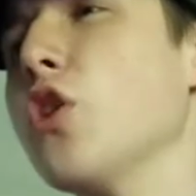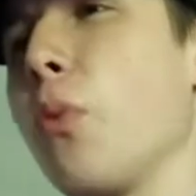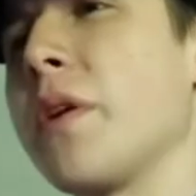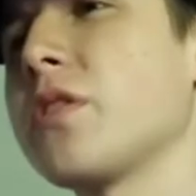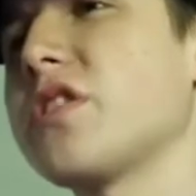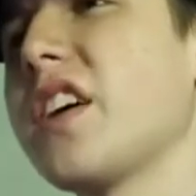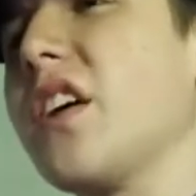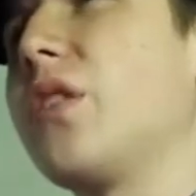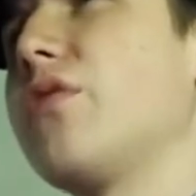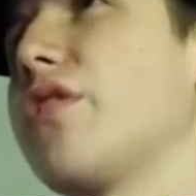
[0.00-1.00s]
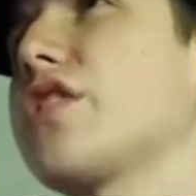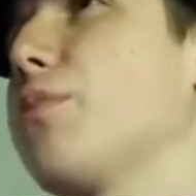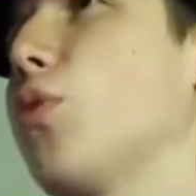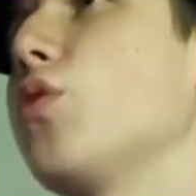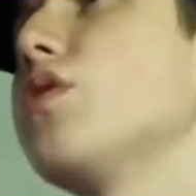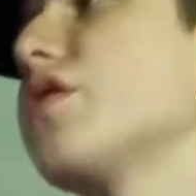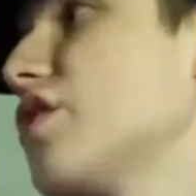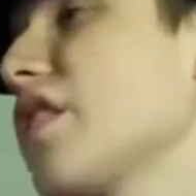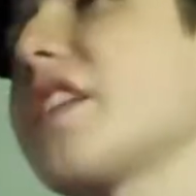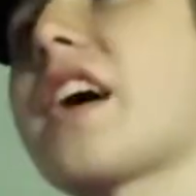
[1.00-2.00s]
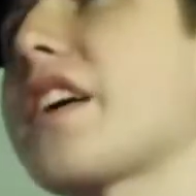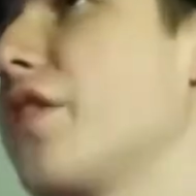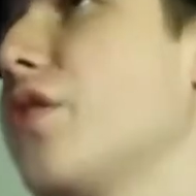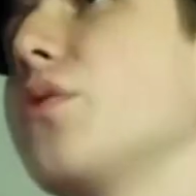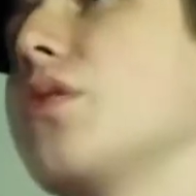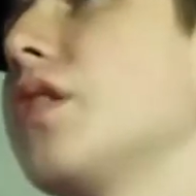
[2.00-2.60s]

renders it unfixable. There's nothing I can do.